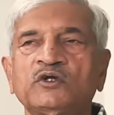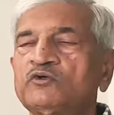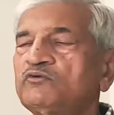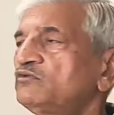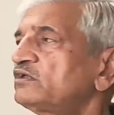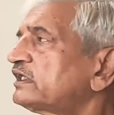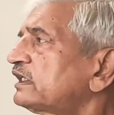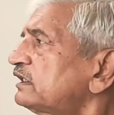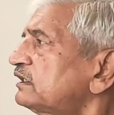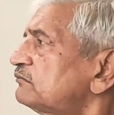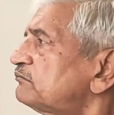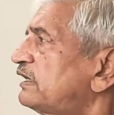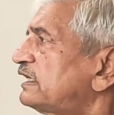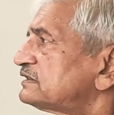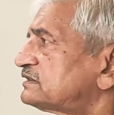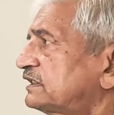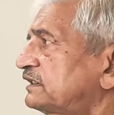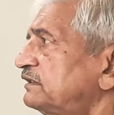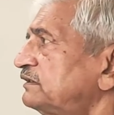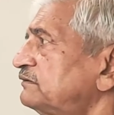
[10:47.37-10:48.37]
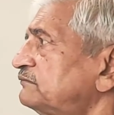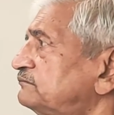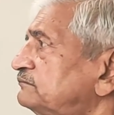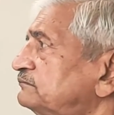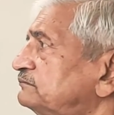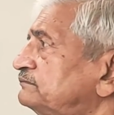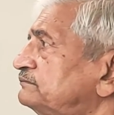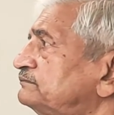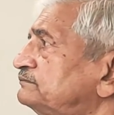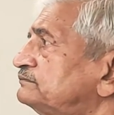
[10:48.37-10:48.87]
We can imagine
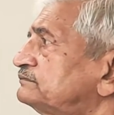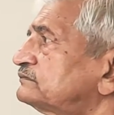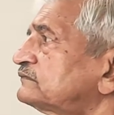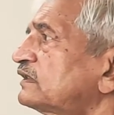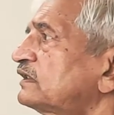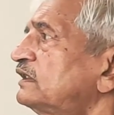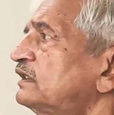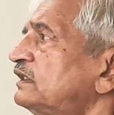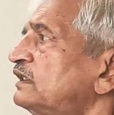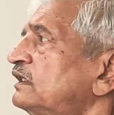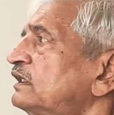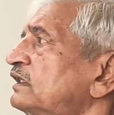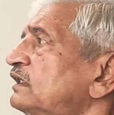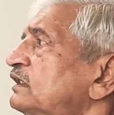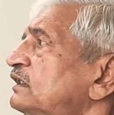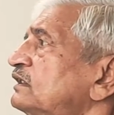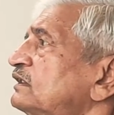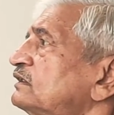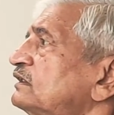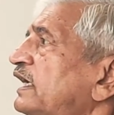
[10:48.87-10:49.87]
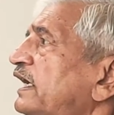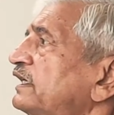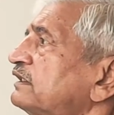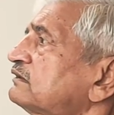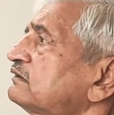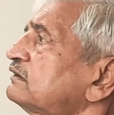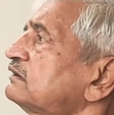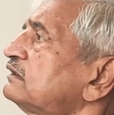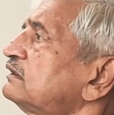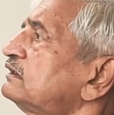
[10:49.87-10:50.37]

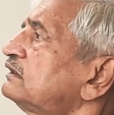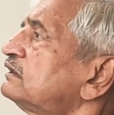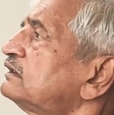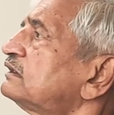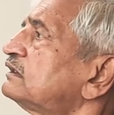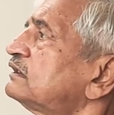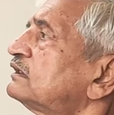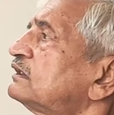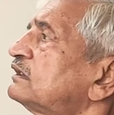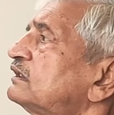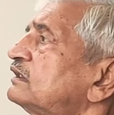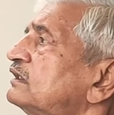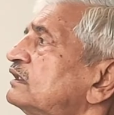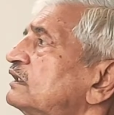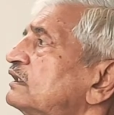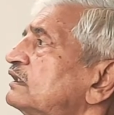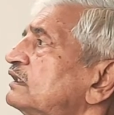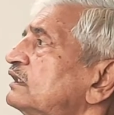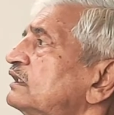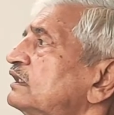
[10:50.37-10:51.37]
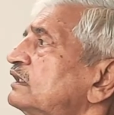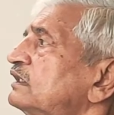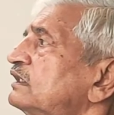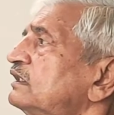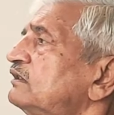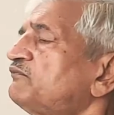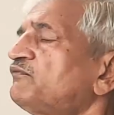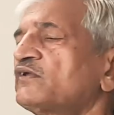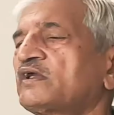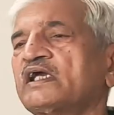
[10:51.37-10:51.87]
that
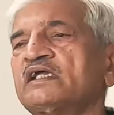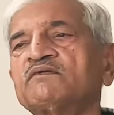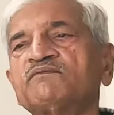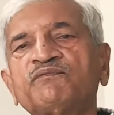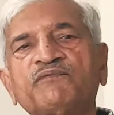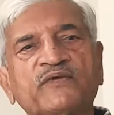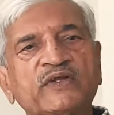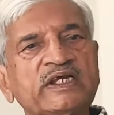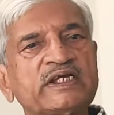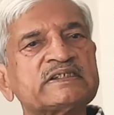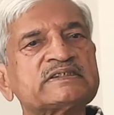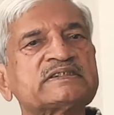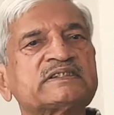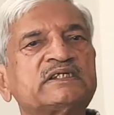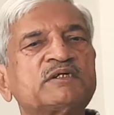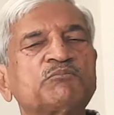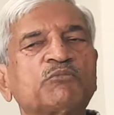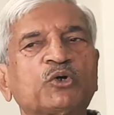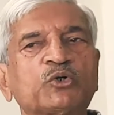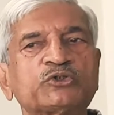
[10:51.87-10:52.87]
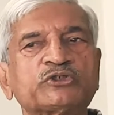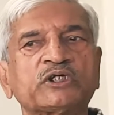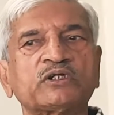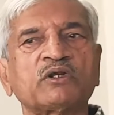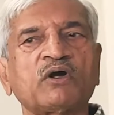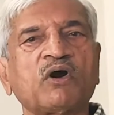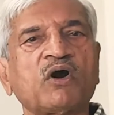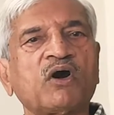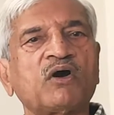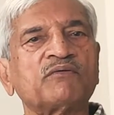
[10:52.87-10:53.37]
if you can freeze the
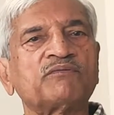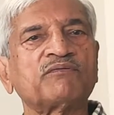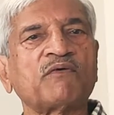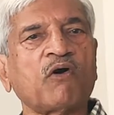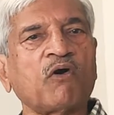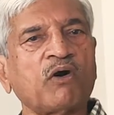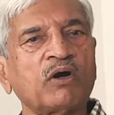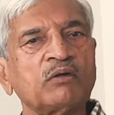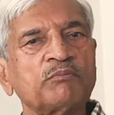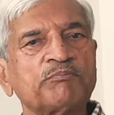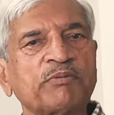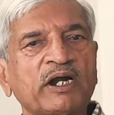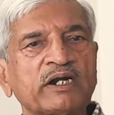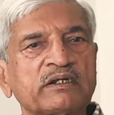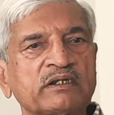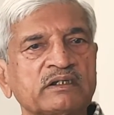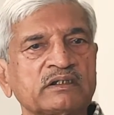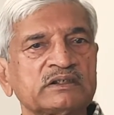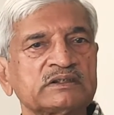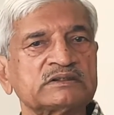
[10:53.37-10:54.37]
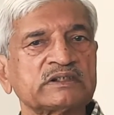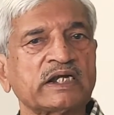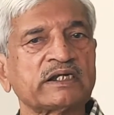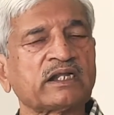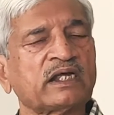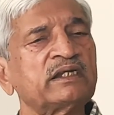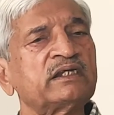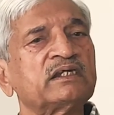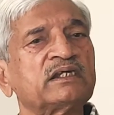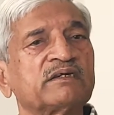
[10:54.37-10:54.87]
motion of all particles
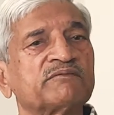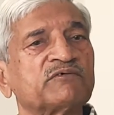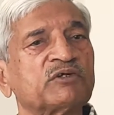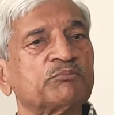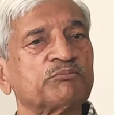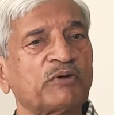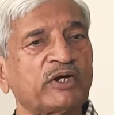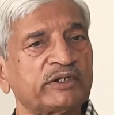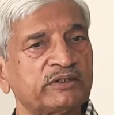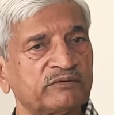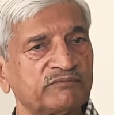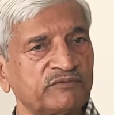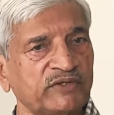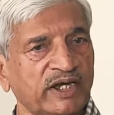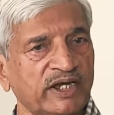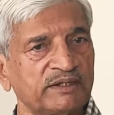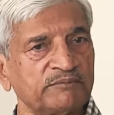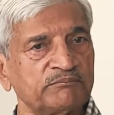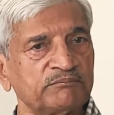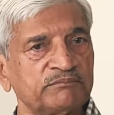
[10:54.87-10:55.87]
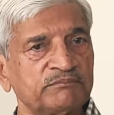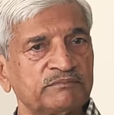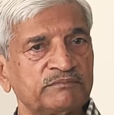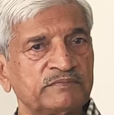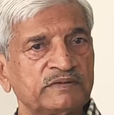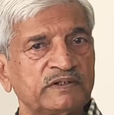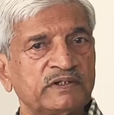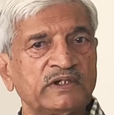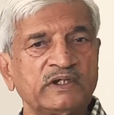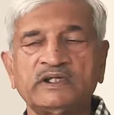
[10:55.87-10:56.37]
at any given point of time,
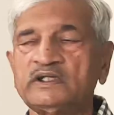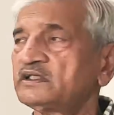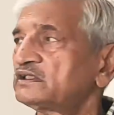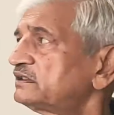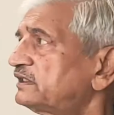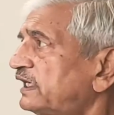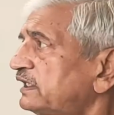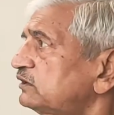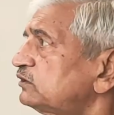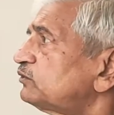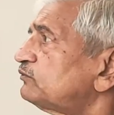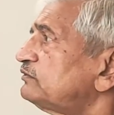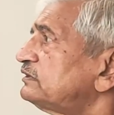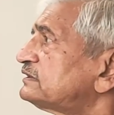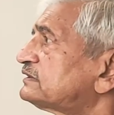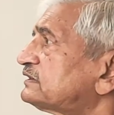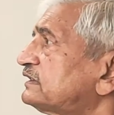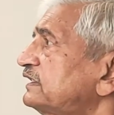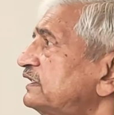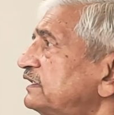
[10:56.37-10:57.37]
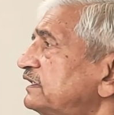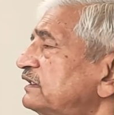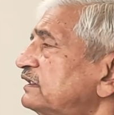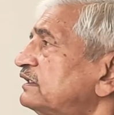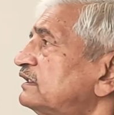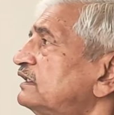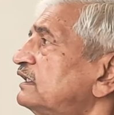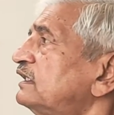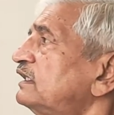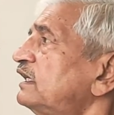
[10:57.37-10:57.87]
then you will see
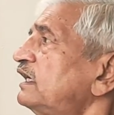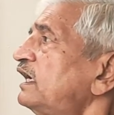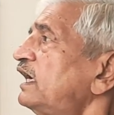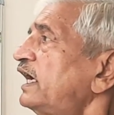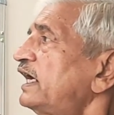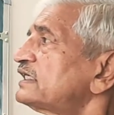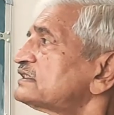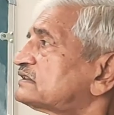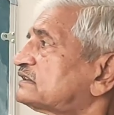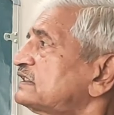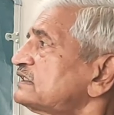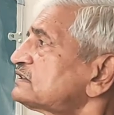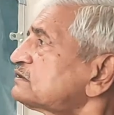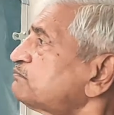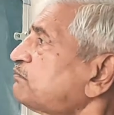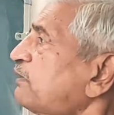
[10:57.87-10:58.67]
as this